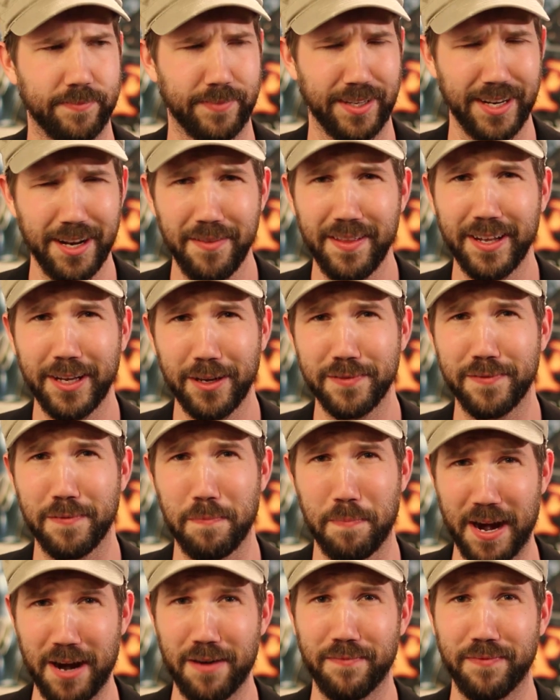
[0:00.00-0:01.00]
You know, that goes for
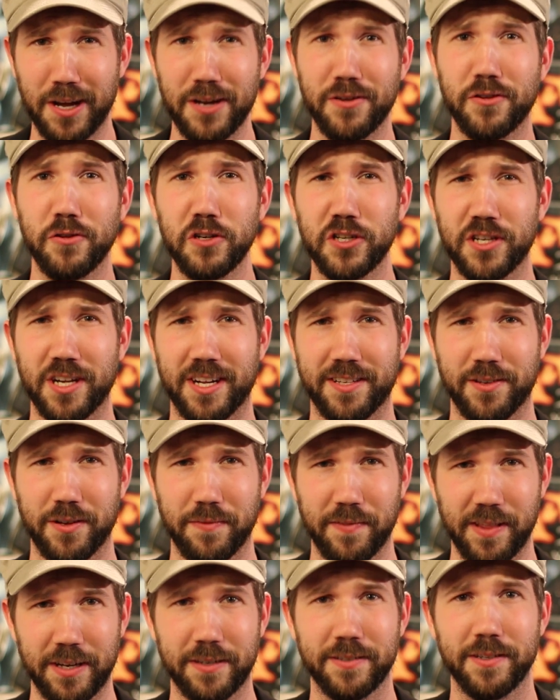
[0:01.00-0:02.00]
Baron Von Duschnutz
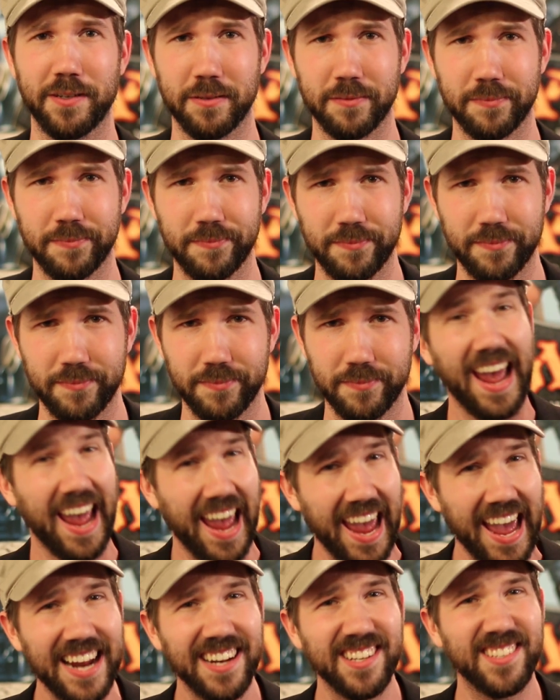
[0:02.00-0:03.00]
over there, too.
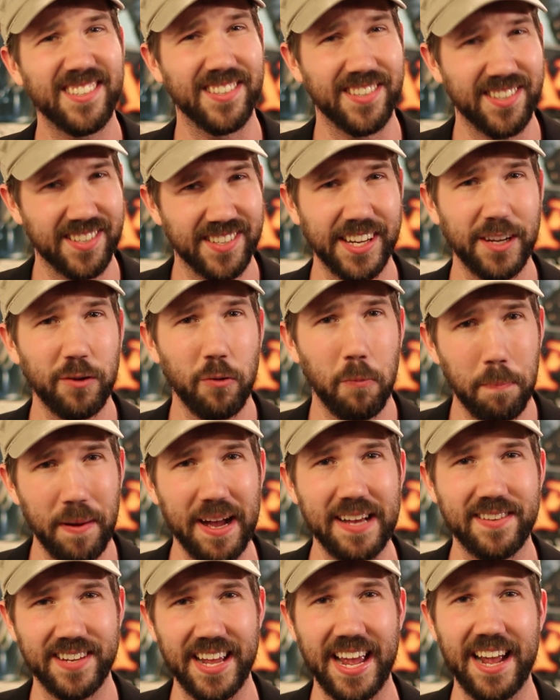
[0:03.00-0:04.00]
And it's the single
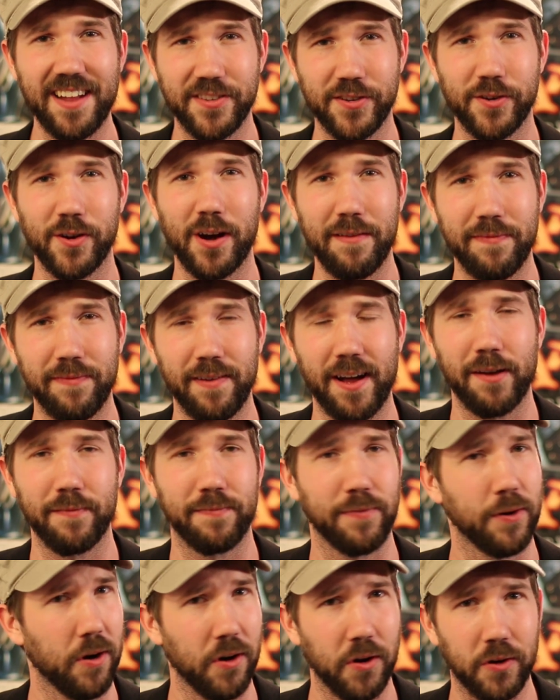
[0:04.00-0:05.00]
best answer I found
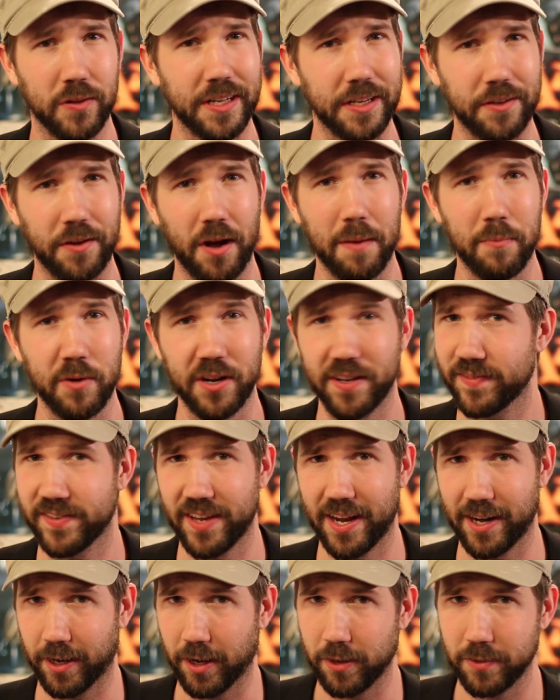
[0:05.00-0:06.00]
for early Domri and
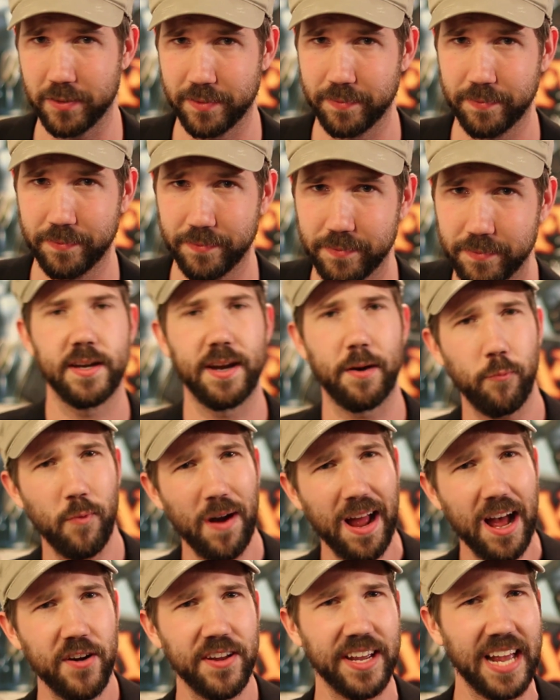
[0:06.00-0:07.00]
Xenagos. Now,
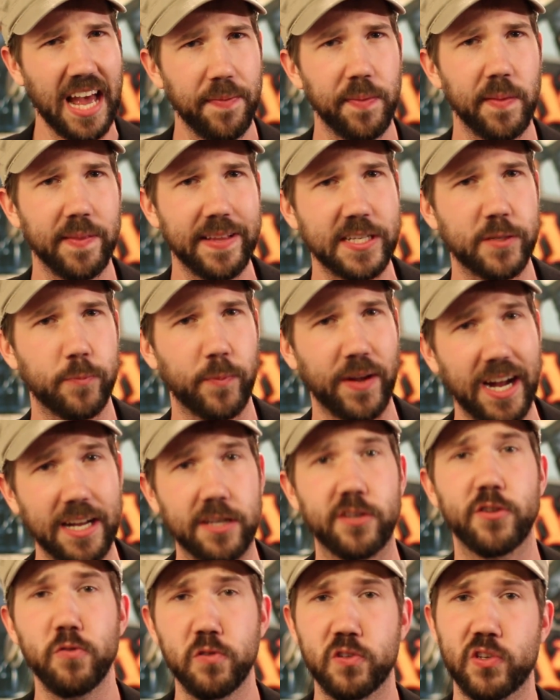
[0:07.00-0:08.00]
rounding out the list, we
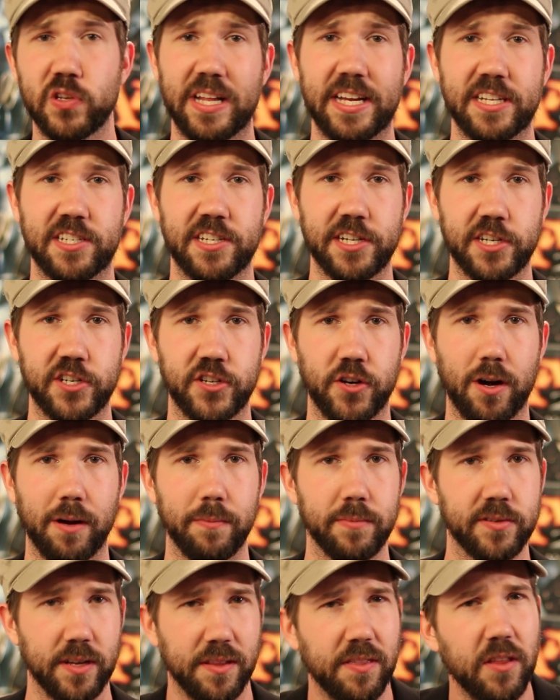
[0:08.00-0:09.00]
got 2 Selesnya
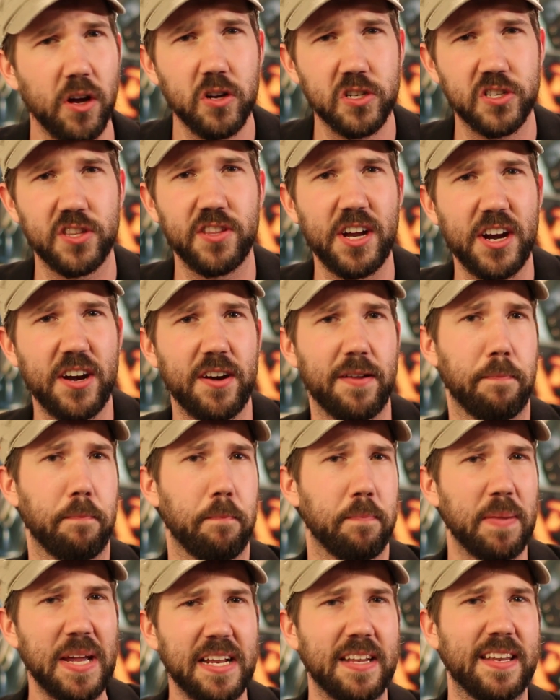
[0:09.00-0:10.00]
Charms, and those there to
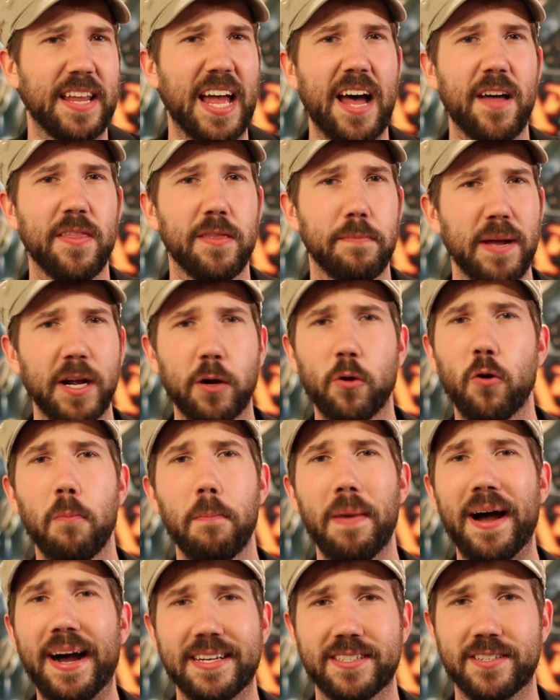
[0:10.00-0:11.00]
beat down the big old
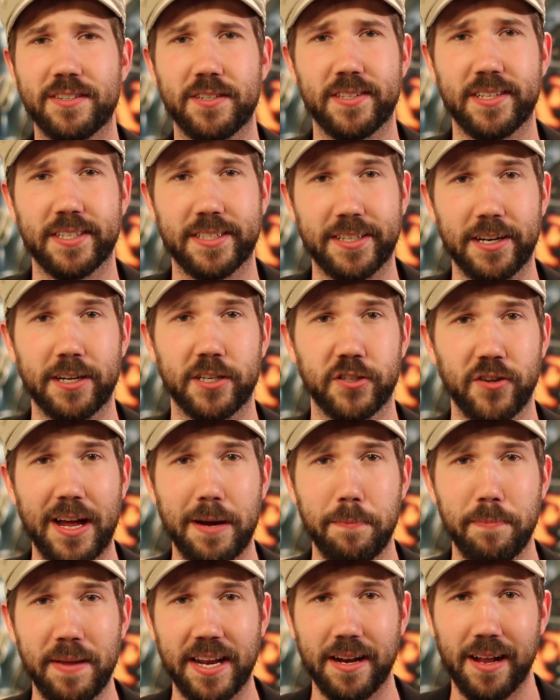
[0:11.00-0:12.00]
bastards that's going to try
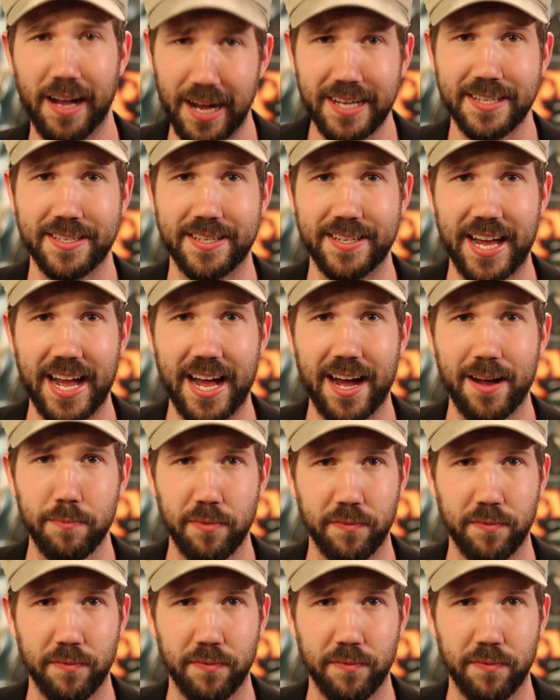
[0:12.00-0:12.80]
to beat us down